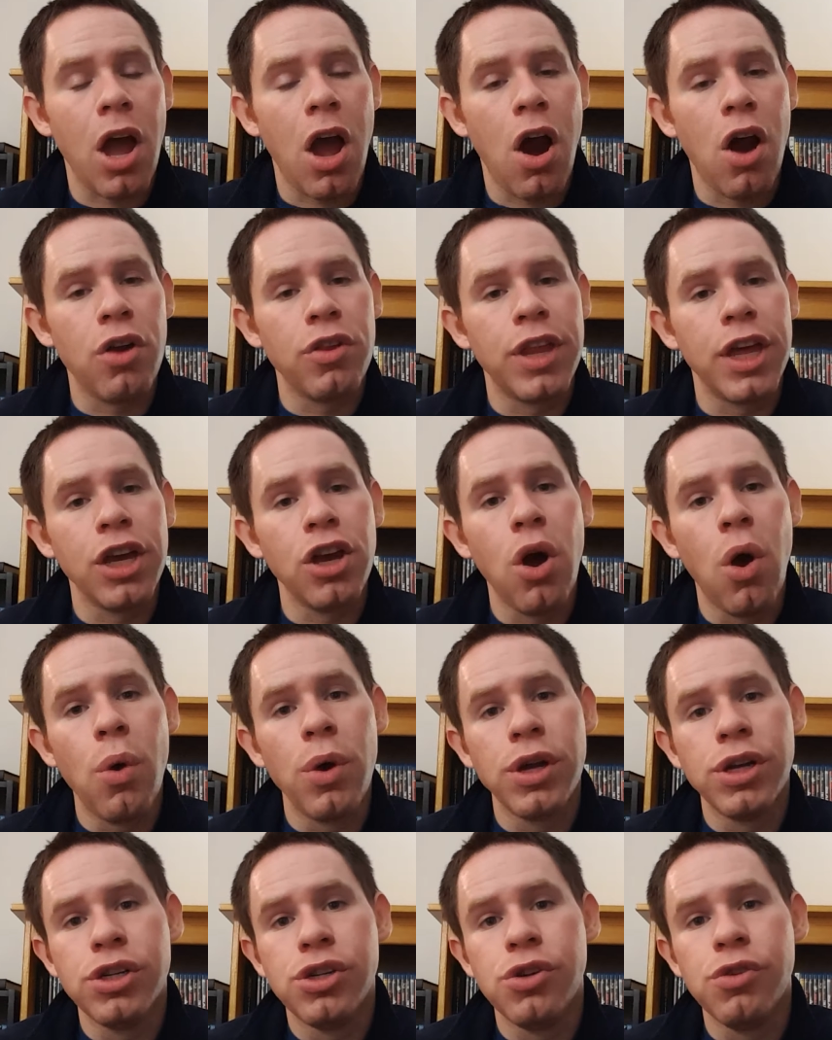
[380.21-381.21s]
are they
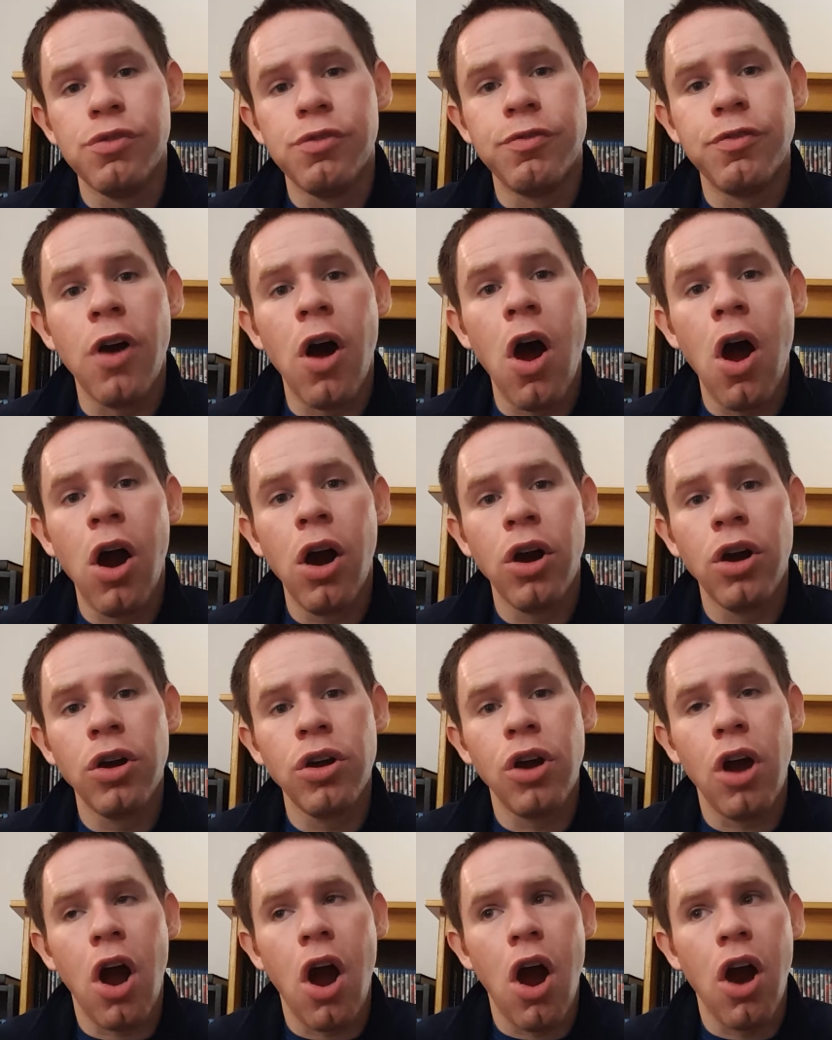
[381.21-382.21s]
going too
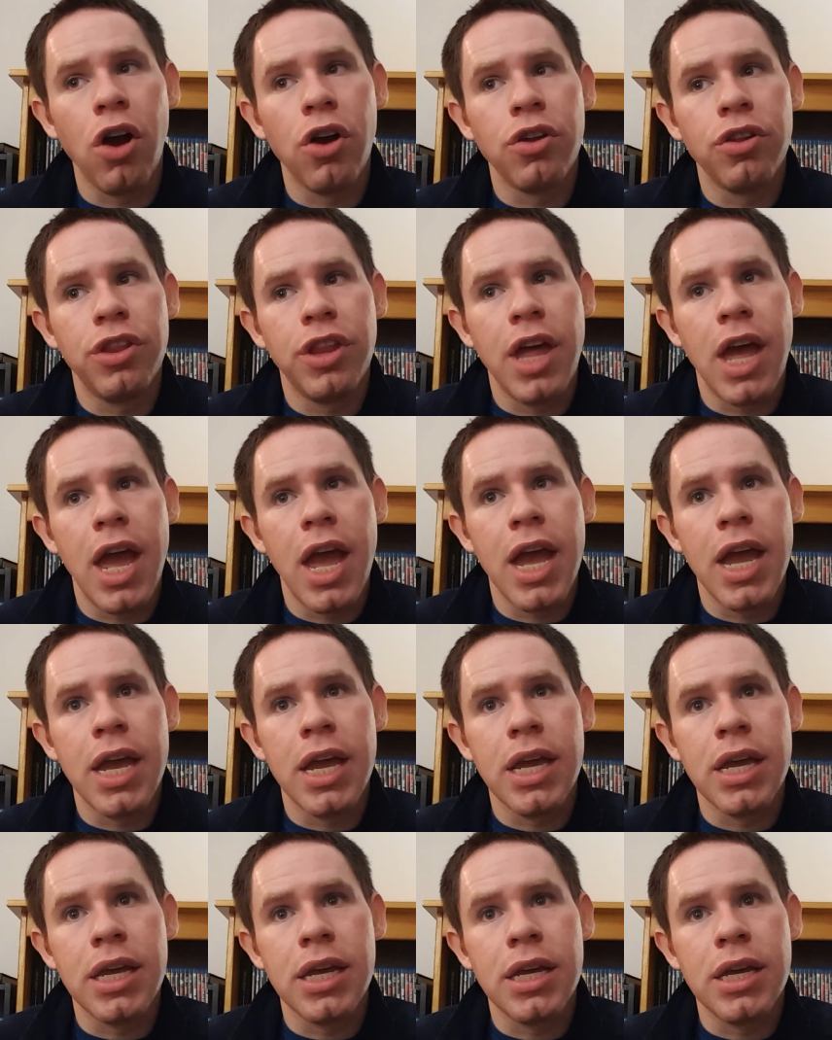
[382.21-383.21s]
far? Are
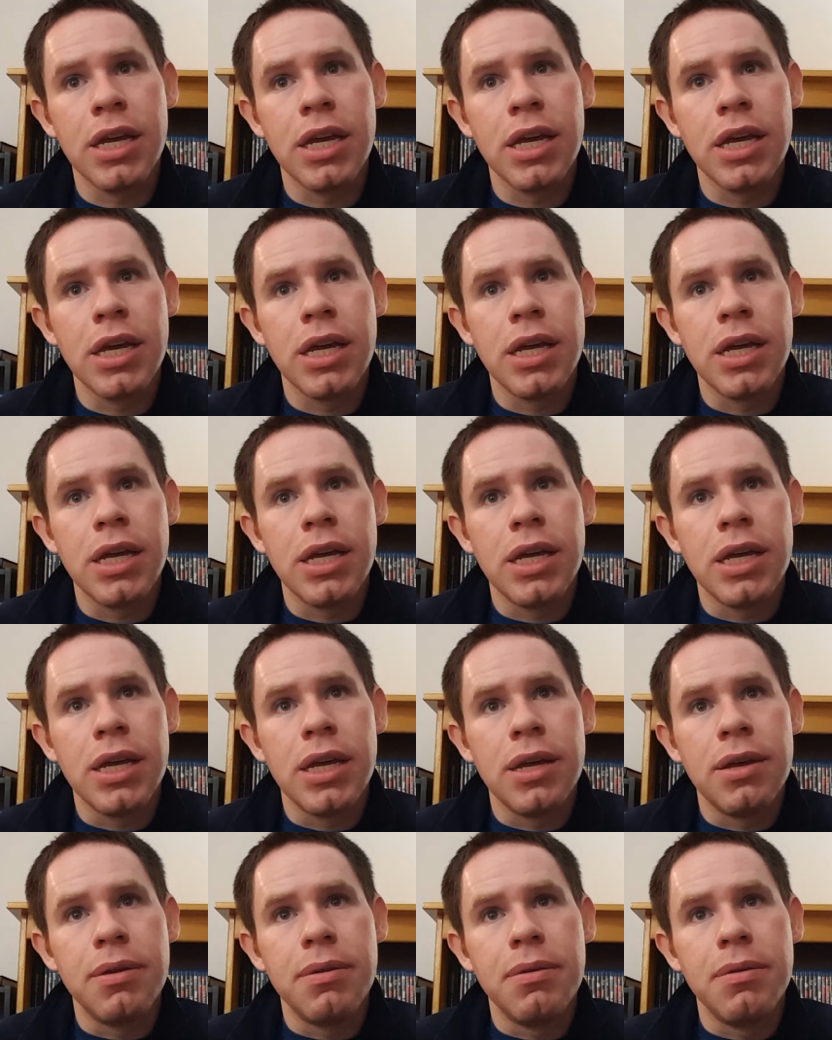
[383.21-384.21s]
they
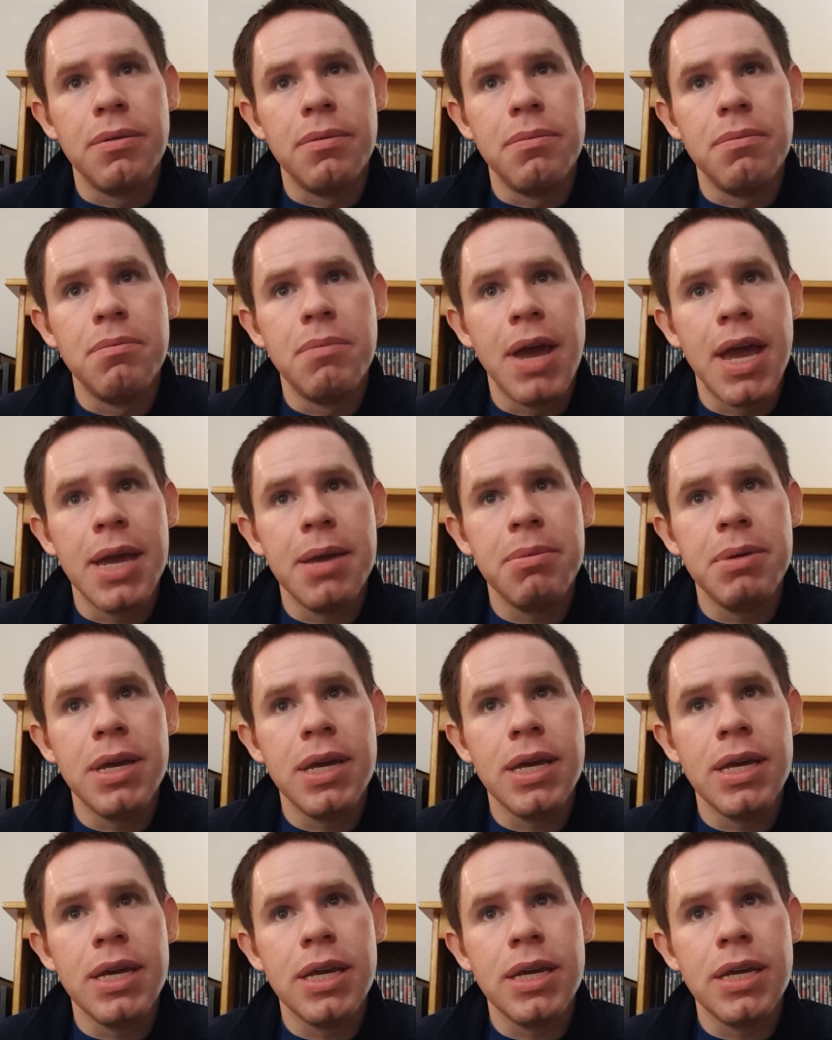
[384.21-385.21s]

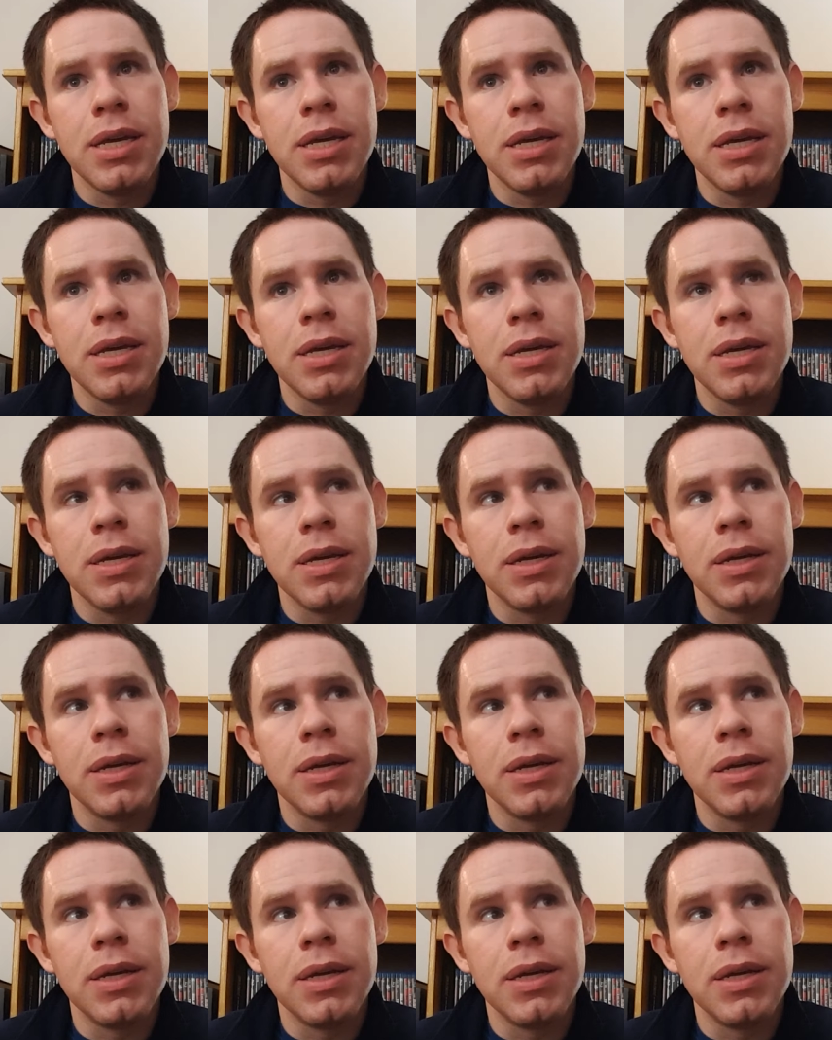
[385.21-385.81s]
maybe